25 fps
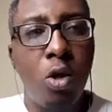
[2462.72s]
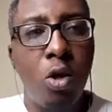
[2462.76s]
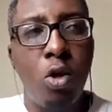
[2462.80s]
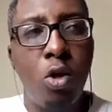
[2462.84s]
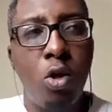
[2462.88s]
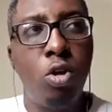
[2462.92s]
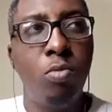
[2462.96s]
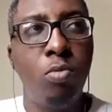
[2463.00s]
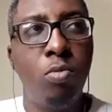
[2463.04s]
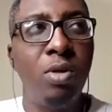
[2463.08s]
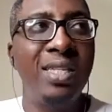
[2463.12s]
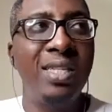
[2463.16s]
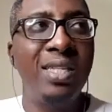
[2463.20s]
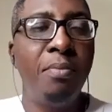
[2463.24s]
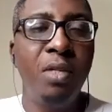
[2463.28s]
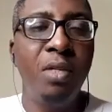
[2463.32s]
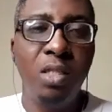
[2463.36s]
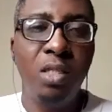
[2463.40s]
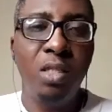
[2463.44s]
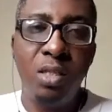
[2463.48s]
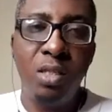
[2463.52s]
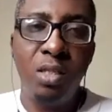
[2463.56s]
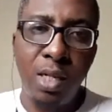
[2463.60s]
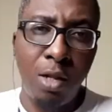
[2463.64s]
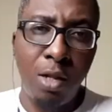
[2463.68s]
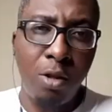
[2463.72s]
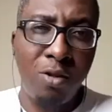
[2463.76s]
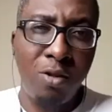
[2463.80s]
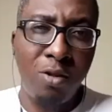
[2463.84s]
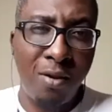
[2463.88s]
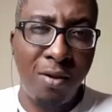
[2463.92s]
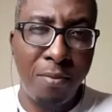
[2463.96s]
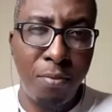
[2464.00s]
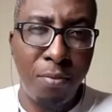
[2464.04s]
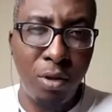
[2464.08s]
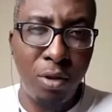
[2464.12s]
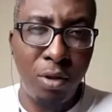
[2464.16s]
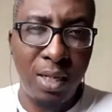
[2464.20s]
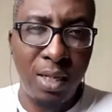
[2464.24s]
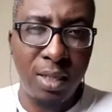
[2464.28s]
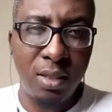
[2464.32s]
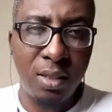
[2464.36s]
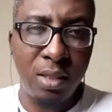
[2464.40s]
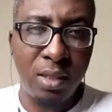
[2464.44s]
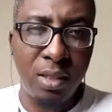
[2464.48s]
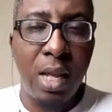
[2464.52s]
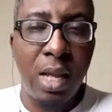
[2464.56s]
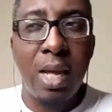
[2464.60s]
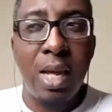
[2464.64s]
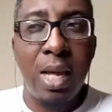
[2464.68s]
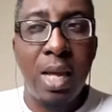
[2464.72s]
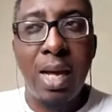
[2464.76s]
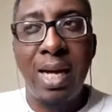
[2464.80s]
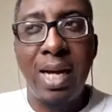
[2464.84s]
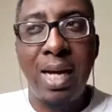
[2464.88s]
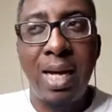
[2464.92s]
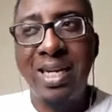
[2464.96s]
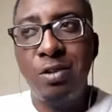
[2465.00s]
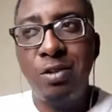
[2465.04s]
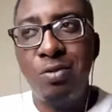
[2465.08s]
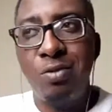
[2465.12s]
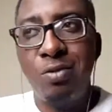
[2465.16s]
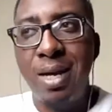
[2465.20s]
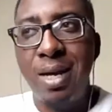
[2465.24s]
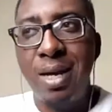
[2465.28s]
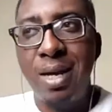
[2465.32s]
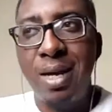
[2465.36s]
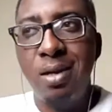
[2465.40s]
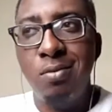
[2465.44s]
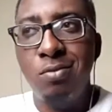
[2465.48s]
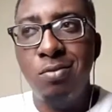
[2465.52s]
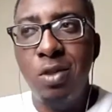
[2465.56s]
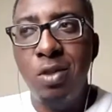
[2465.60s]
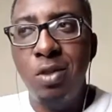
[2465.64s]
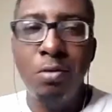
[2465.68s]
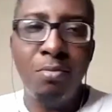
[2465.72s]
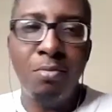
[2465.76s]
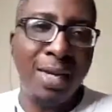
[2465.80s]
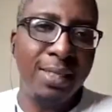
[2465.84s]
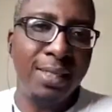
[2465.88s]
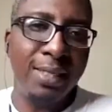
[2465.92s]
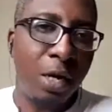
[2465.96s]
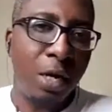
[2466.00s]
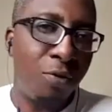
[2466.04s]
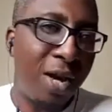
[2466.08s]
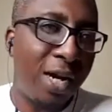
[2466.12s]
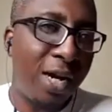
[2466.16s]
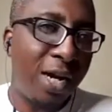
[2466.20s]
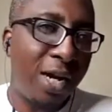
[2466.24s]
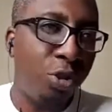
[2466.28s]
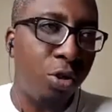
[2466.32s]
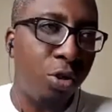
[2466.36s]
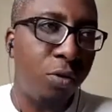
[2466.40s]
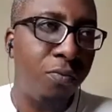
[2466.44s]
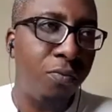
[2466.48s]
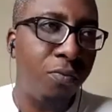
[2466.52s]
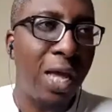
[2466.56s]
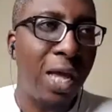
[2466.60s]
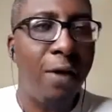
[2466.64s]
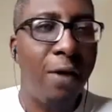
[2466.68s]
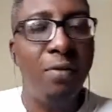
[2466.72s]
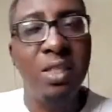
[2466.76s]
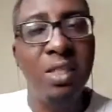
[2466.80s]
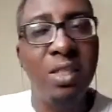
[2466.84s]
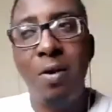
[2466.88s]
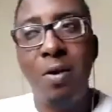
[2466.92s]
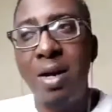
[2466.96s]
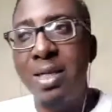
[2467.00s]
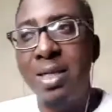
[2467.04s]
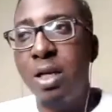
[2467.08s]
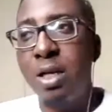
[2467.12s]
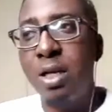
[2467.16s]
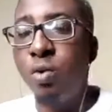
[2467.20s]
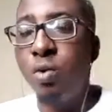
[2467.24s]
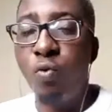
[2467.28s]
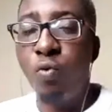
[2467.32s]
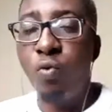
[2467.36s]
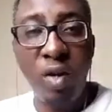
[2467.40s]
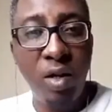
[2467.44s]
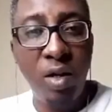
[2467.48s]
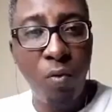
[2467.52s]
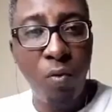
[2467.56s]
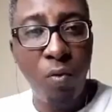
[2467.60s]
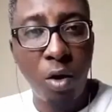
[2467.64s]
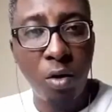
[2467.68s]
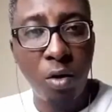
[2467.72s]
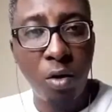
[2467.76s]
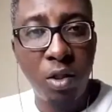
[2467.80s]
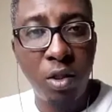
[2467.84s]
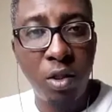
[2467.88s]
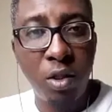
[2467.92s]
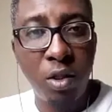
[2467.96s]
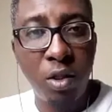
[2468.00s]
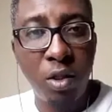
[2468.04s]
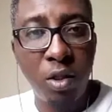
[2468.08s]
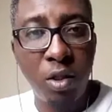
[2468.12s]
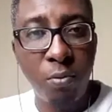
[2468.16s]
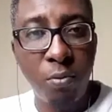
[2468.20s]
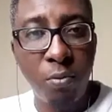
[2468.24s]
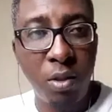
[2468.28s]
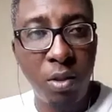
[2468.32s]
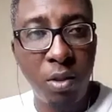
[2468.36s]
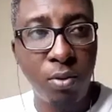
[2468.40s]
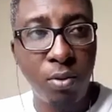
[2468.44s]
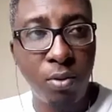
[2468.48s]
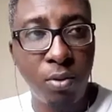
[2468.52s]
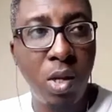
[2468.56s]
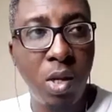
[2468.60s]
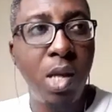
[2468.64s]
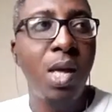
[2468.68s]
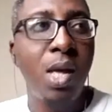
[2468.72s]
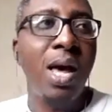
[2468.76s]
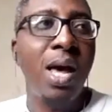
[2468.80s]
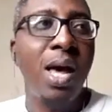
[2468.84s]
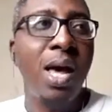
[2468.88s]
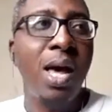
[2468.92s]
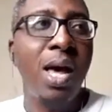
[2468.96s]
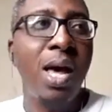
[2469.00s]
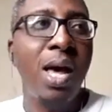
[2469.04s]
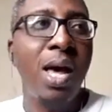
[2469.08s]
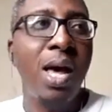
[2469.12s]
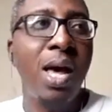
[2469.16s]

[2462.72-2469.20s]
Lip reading: you must have been seeing a lot of abundance. And that's why in my interaction, I've interacted with really wealthy people. I've interacted with